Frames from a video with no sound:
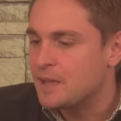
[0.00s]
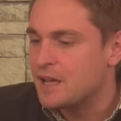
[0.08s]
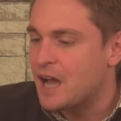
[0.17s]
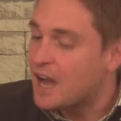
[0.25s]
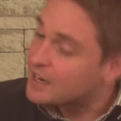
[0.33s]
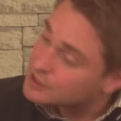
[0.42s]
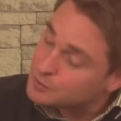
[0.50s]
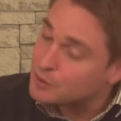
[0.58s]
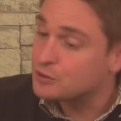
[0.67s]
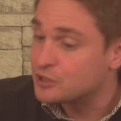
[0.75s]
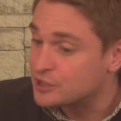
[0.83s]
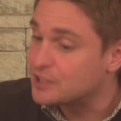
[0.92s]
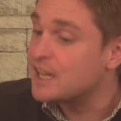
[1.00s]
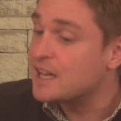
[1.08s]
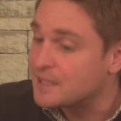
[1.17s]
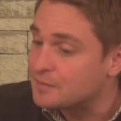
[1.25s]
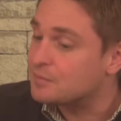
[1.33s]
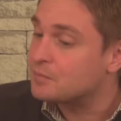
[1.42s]
And as we look to
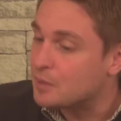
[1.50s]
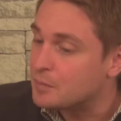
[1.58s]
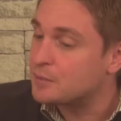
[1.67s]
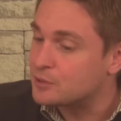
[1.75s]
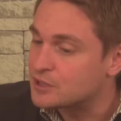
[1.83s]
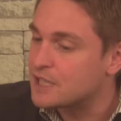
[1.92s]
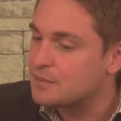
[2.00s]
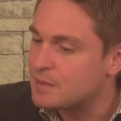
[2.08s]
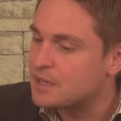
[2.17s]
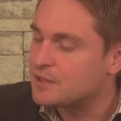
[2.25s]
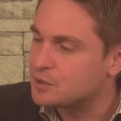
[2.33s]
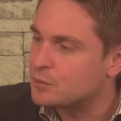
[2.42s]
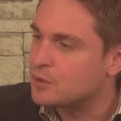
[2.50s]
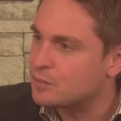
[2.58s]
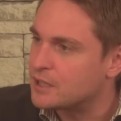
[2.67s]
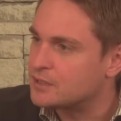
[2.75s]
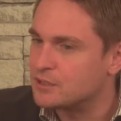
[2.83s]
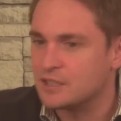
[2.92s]
today, where people say in many of these
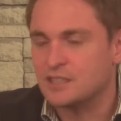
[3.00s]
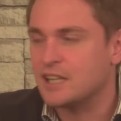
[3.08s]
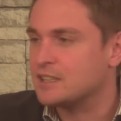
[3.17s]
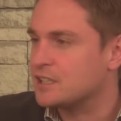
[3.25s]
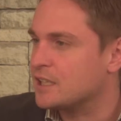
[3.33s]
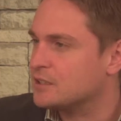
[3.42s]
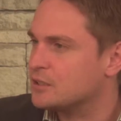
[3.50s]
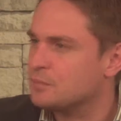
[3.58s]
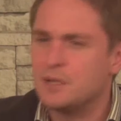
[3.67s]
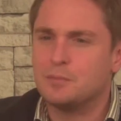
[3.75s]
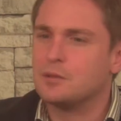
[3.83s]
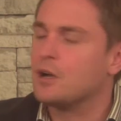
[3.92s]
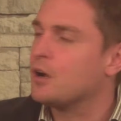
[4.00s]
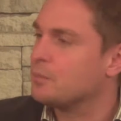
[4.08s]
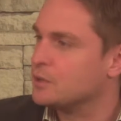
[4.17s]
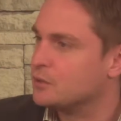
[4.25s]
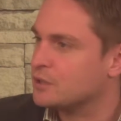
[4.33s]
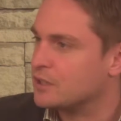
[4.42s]
workplaces it's isolated, people can't be
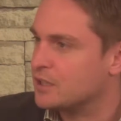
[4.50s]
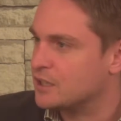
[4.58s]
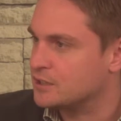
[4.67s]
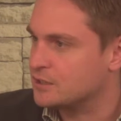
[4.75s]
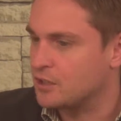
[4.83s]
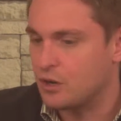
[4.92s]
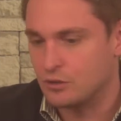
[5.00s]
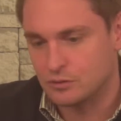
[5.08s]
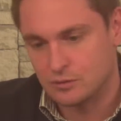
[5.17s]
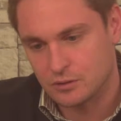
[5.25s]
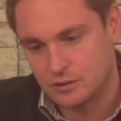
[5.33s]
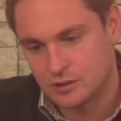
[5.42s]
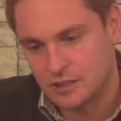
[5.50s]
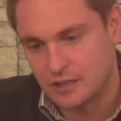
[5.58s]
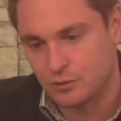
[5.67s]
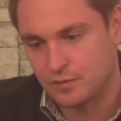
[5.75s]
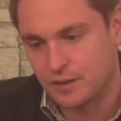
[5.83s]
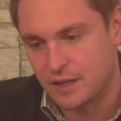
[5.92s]
organised, can't stand
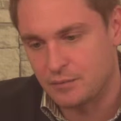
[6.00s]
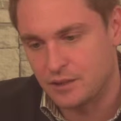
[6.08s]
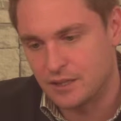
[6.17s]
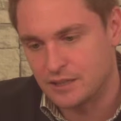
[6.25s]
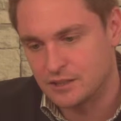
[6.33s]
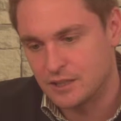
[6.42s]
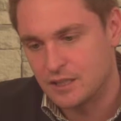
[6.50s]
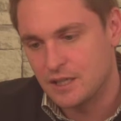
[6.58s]
up for their rights.